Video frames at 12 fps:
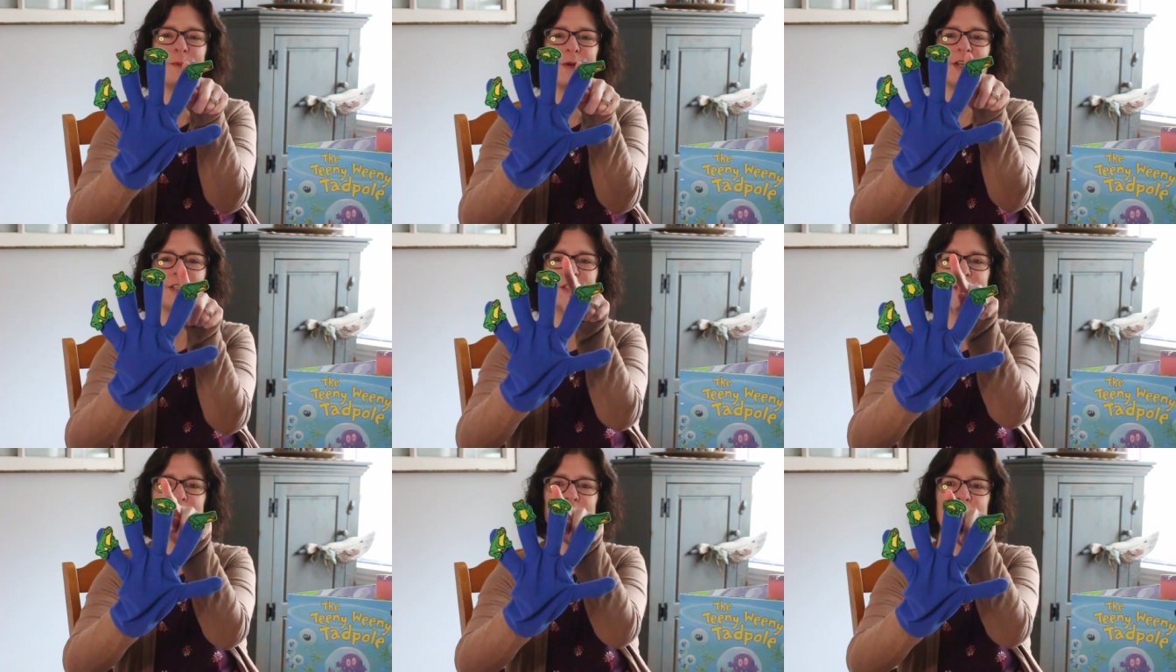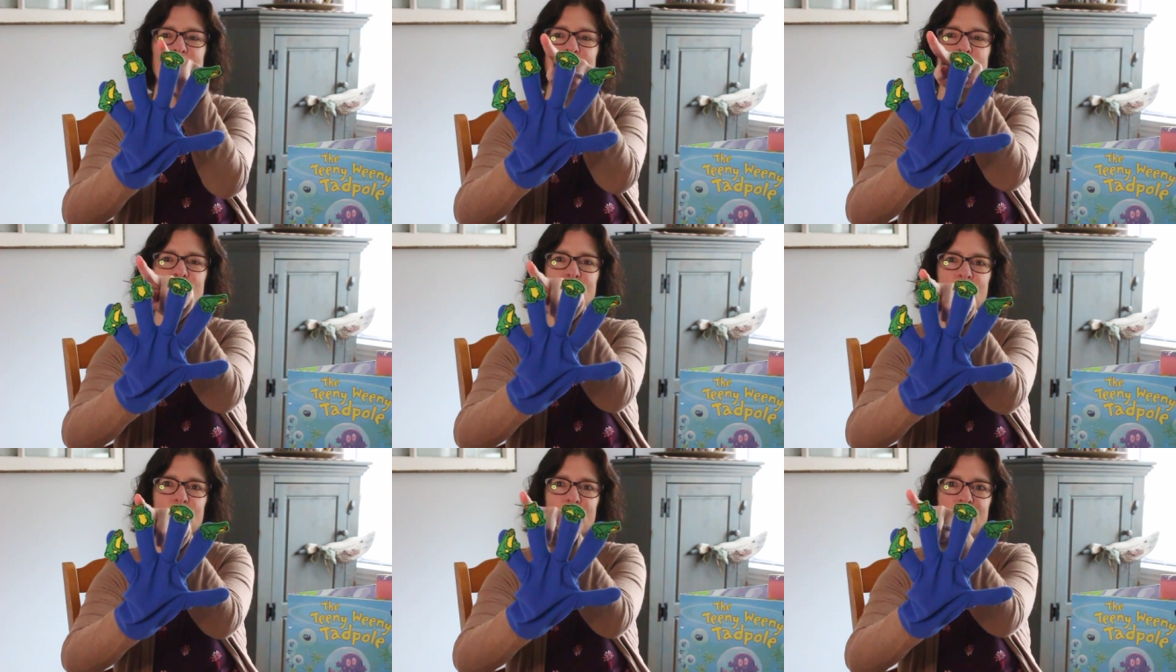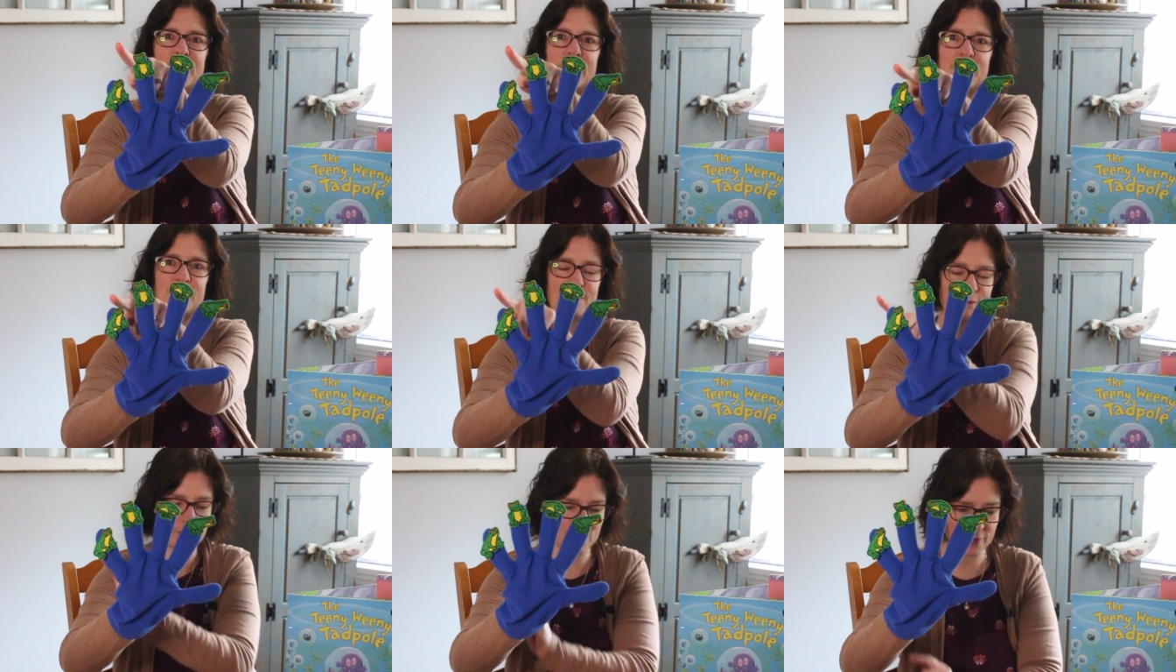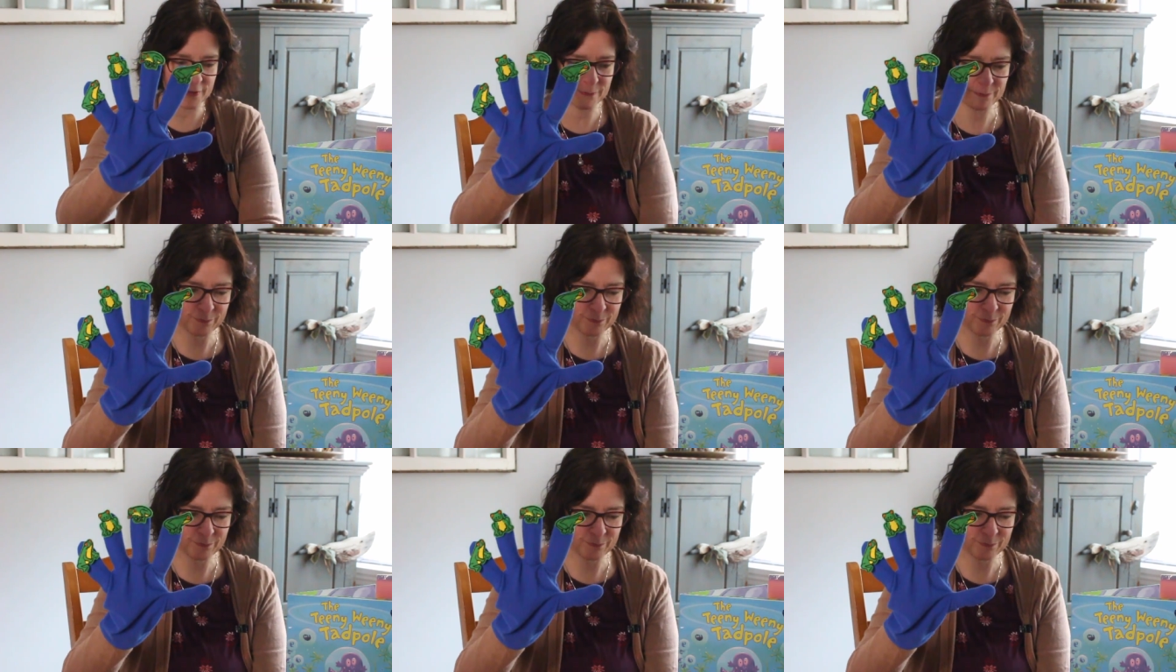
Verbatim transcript: One, two, three, four.